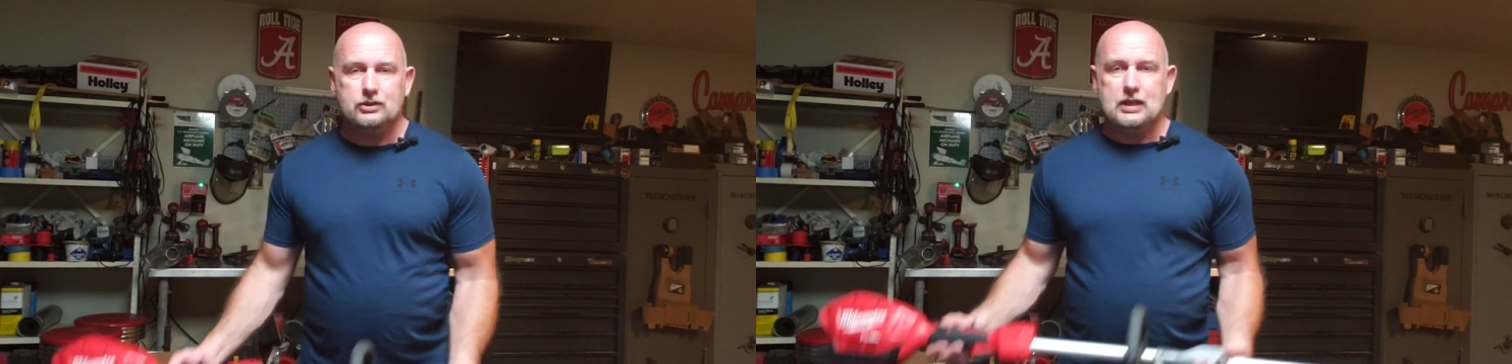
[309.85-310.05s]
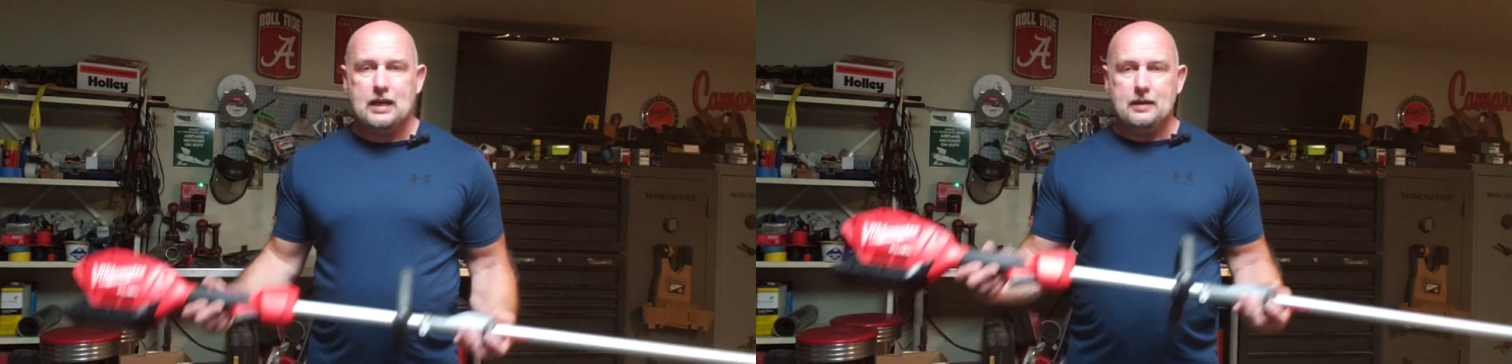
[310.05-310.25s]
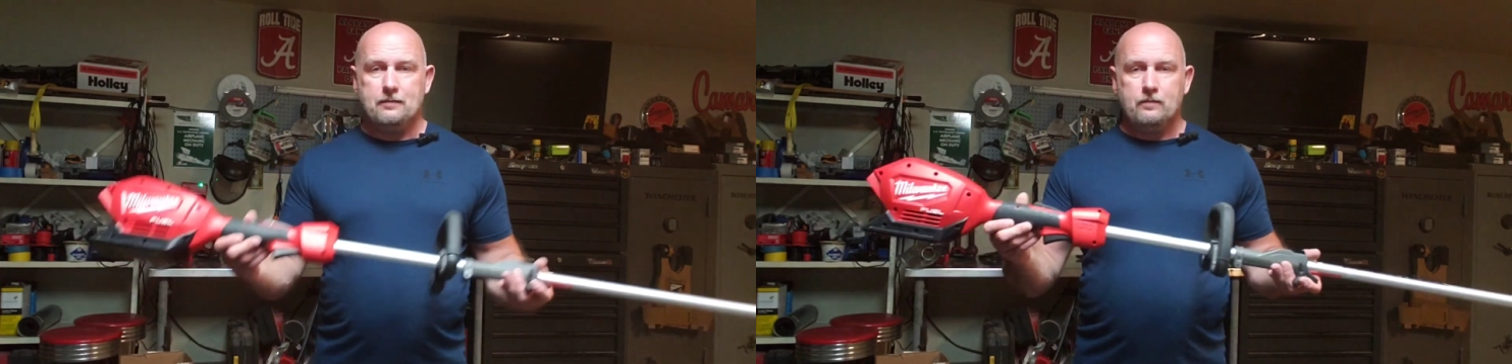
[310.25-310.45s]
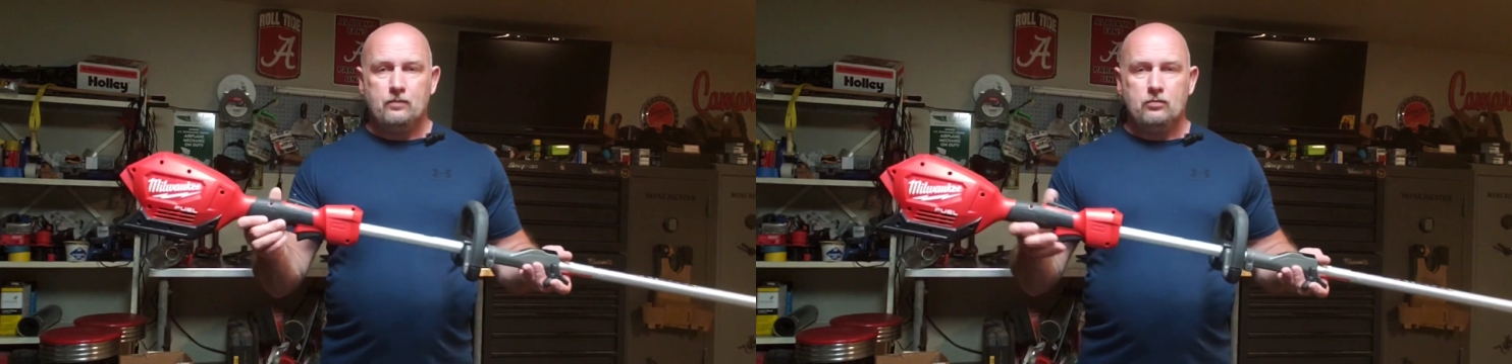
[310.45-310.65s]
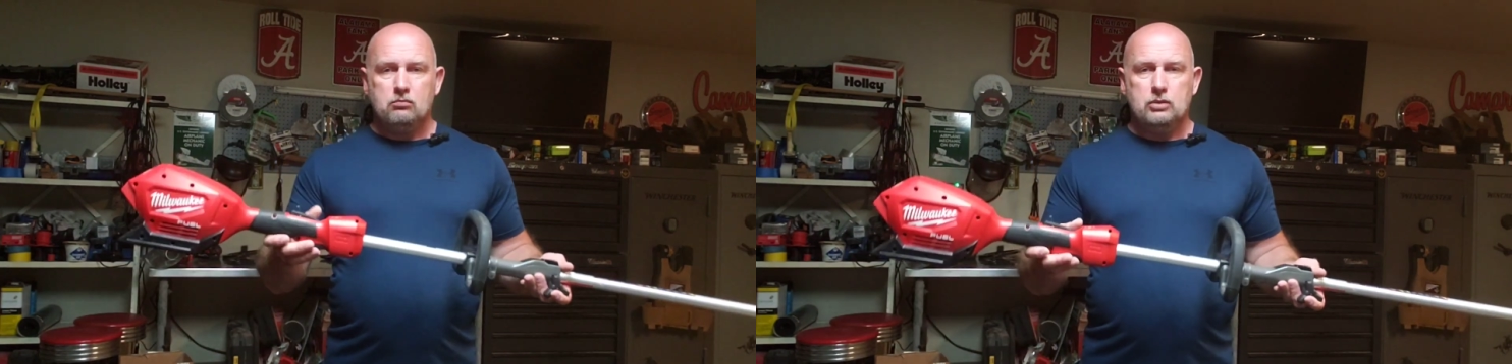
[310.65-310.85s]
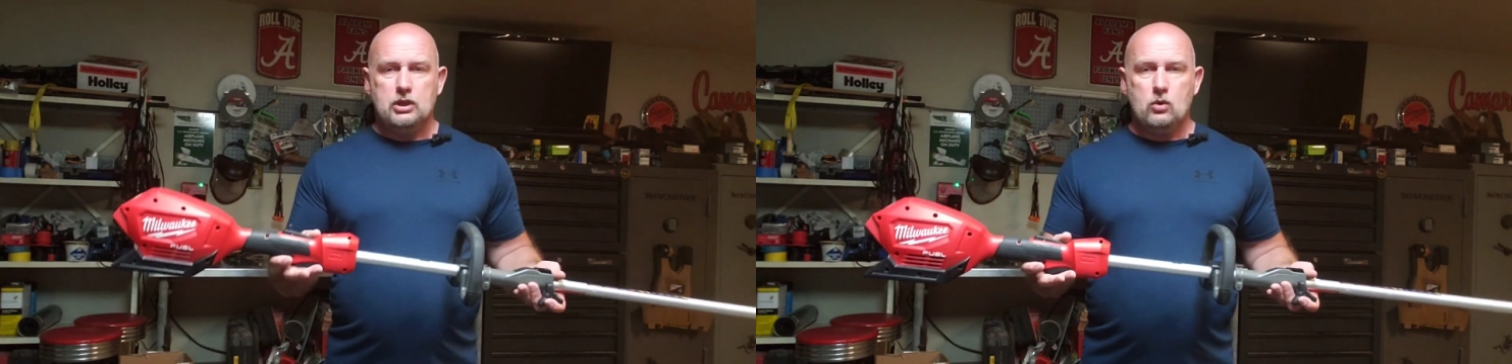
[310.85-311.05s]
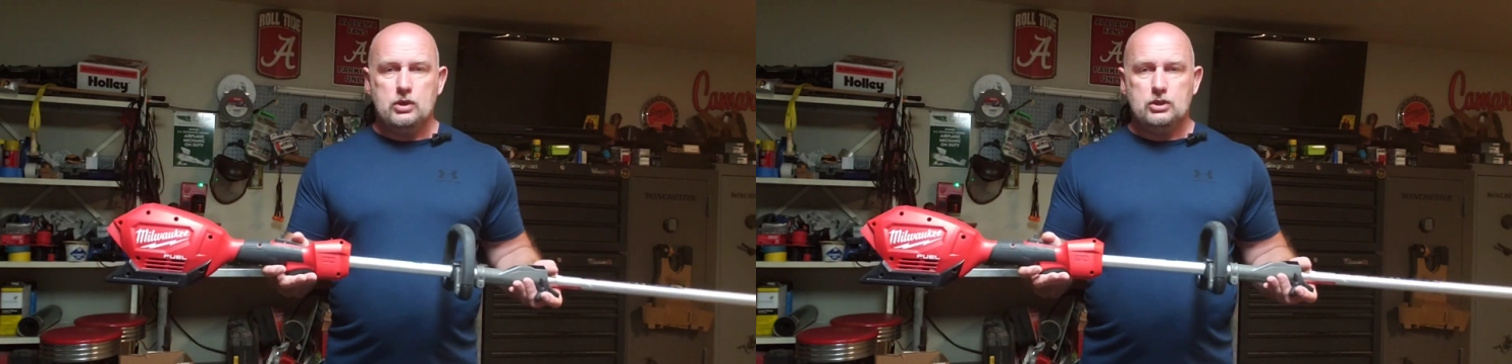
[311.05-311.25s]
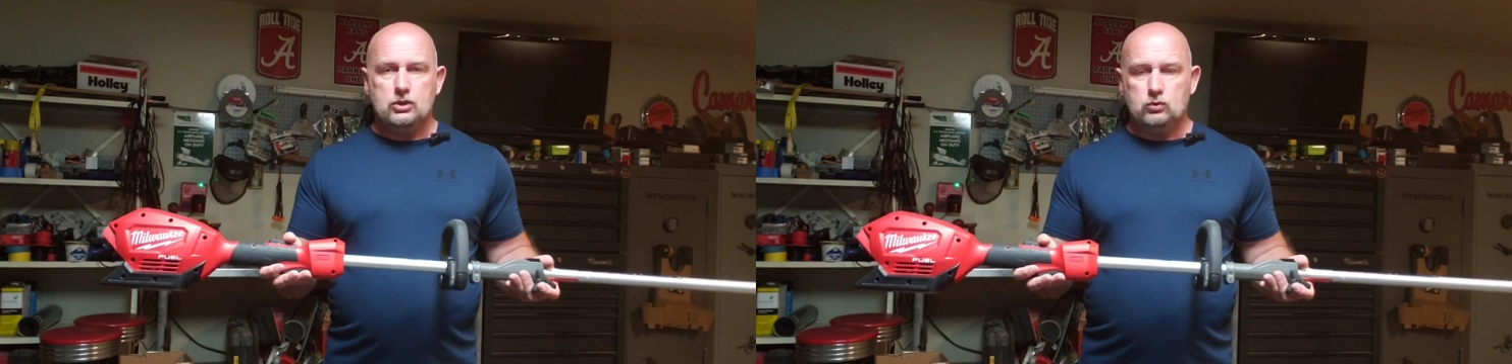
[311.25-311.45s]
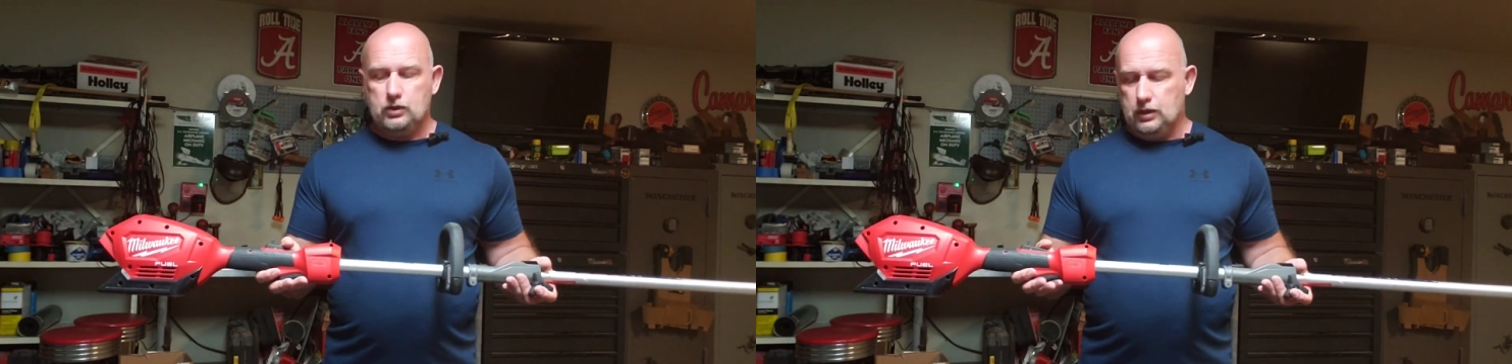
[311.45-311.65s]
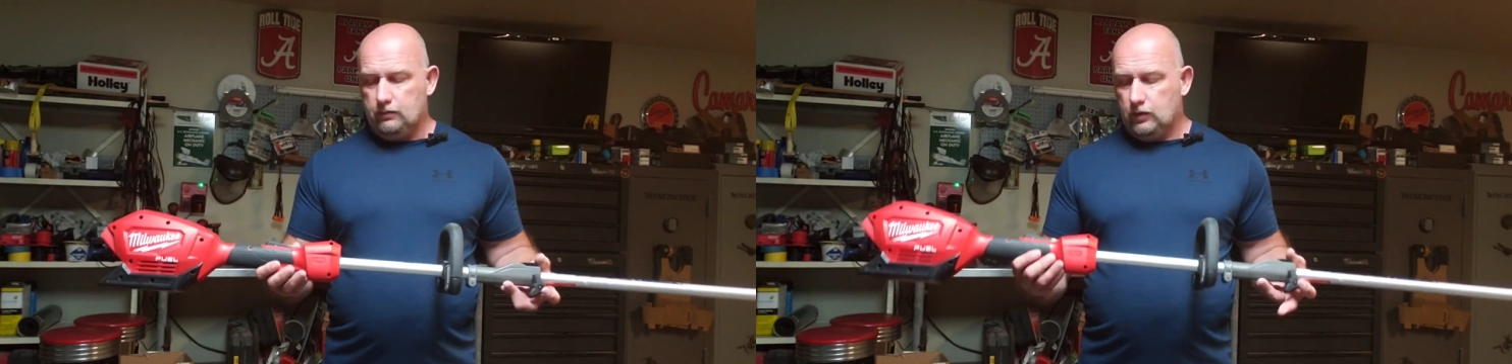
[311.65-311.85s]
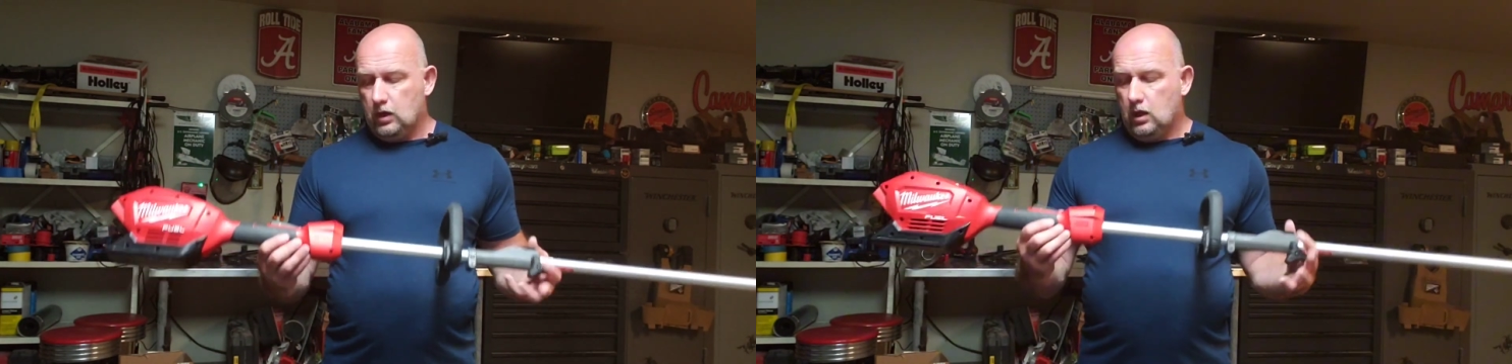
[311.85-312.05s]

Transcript: design, but no issues with it.